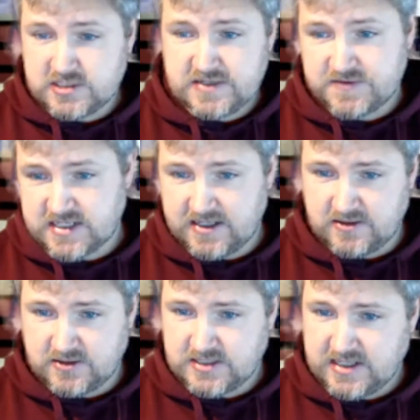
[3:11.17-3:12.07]

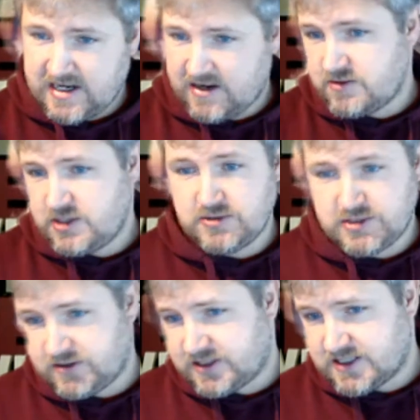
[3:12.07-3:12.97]
skills, how you do
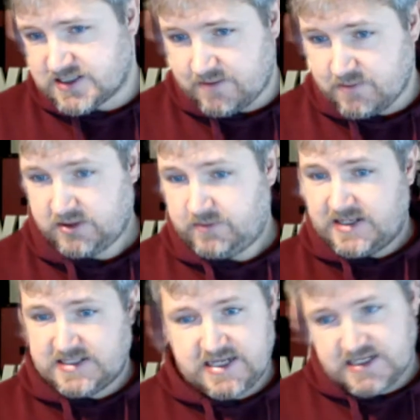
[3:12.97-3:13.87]
things like
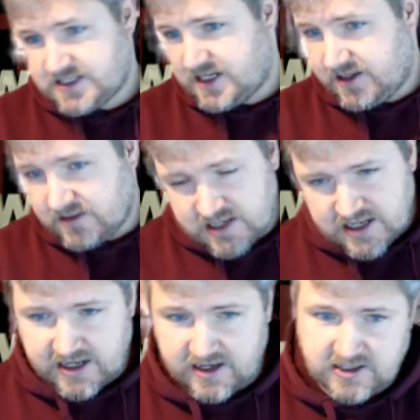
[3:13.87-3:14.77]
model-based testing.
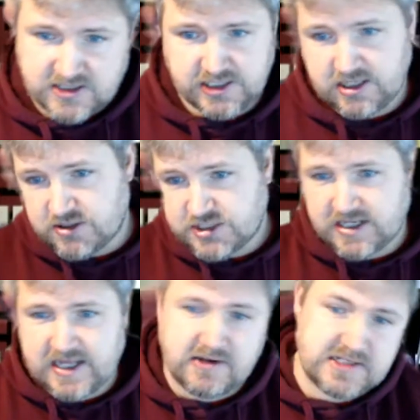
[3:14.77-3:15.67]
So go and check
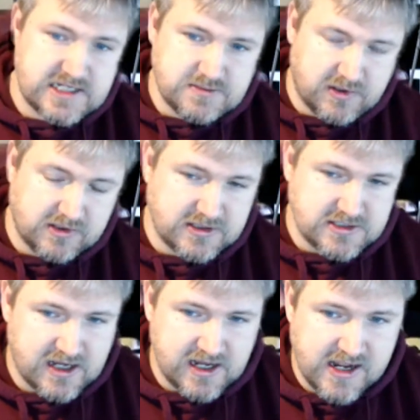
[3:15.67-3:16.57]
out
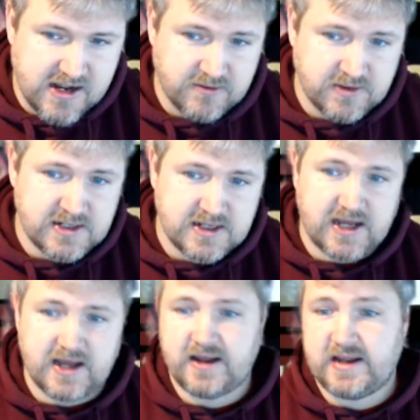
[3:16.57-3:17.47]
testmodeler.io
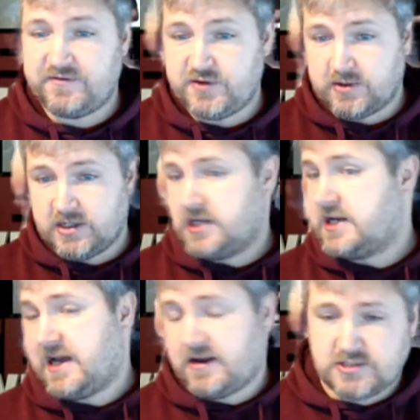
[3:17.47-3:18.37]
if you want to learn
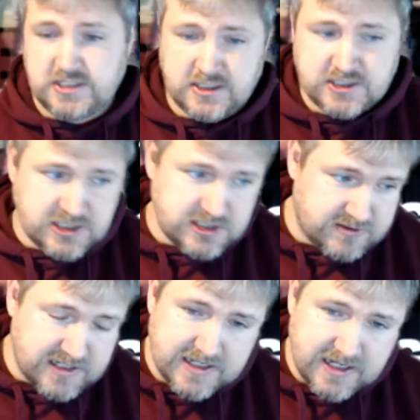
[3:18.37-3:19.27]
how to do
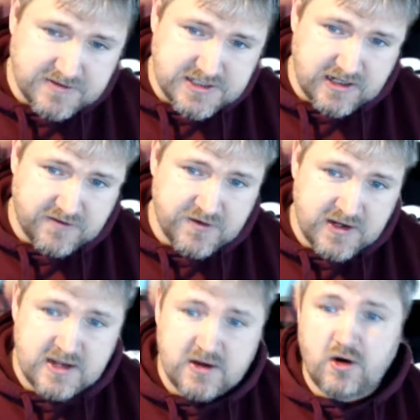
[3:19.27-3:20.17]
that kind of stuff.
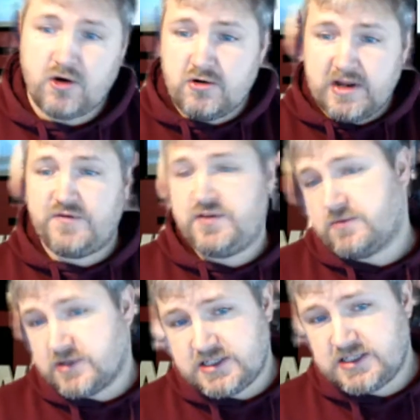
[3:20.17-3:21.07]
Or if you're
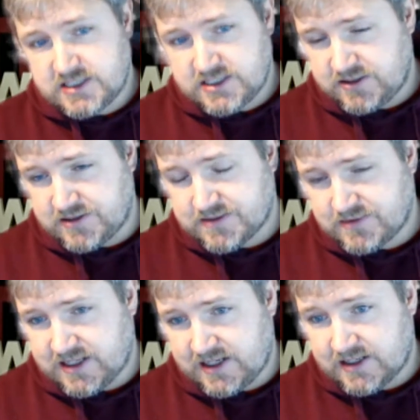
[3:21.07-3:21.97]
wanting to do something